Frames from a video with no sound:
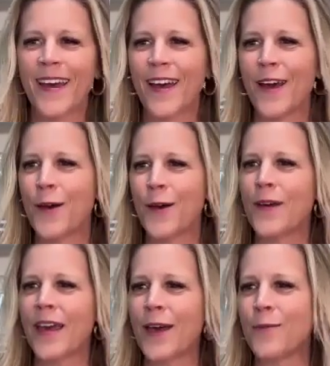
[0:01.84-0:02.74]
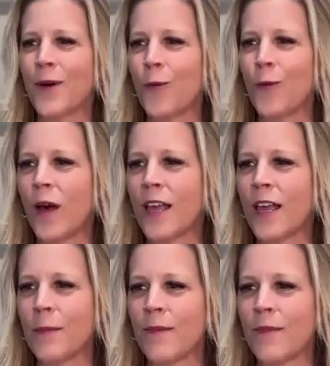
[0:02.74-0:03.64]
Okay, well, welcome
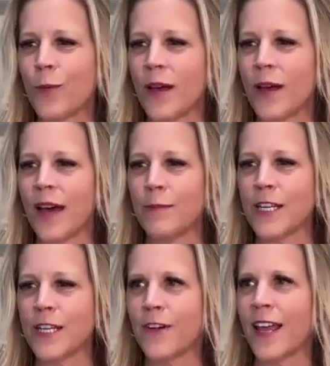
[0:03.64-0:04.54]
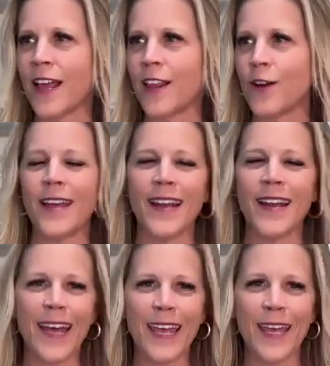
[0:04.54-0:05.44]
everyone. I'm Jennifer Keller, and
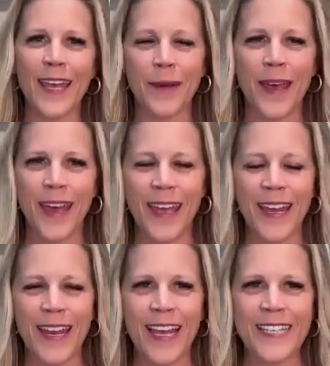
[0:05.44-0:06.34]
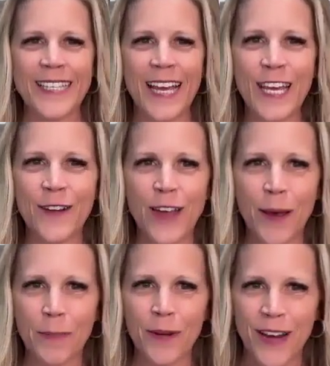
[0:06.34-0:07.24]
I am a executive
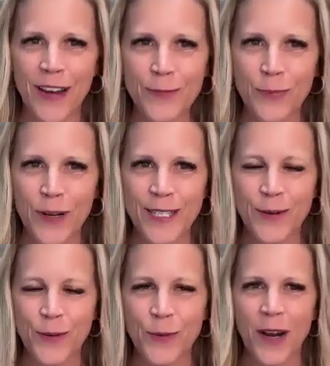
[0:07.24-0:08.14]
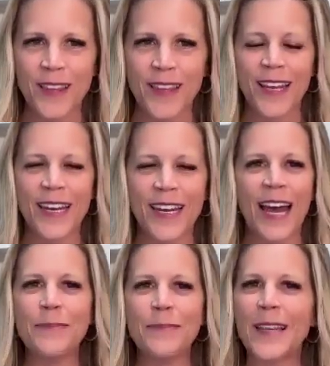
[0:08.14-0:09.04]
company vice president with Park Lane, and
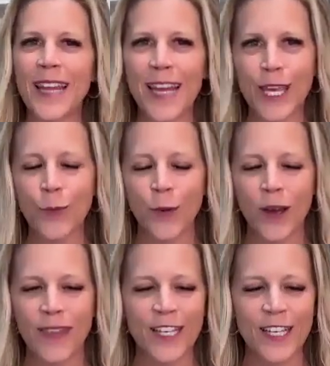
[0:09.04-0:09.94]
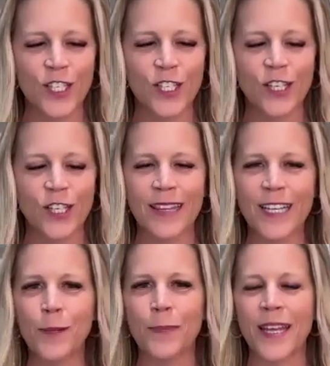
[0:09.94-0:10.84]
I am the lucky one that gets to share a
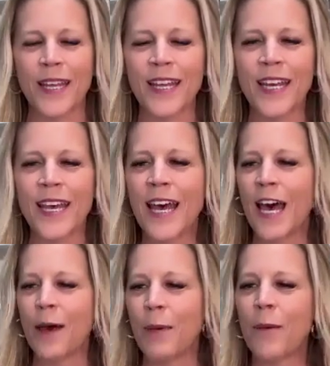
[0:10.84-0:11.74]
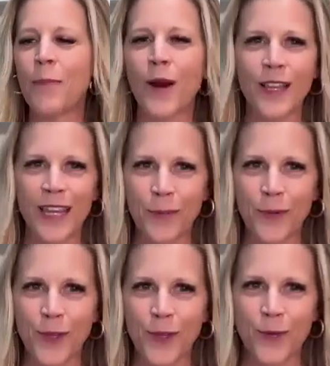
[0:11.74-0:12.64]
little bit about Park Lane
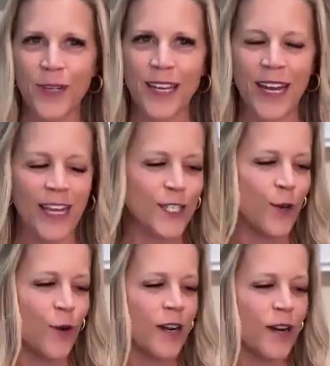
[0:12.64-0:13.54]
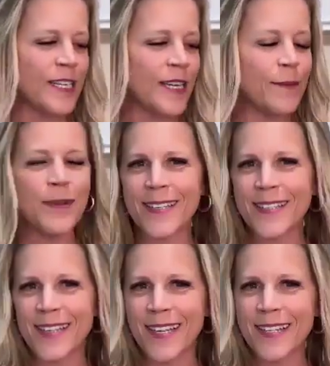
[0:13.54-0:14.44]
with you tonight. So our team
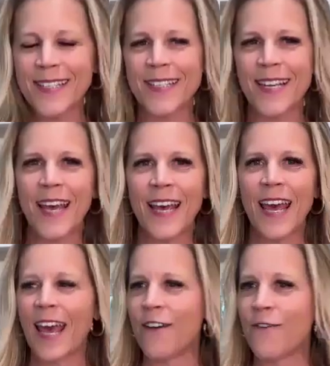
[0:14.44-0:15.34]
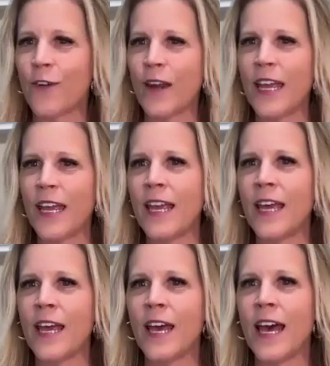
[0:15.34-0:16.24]
does this every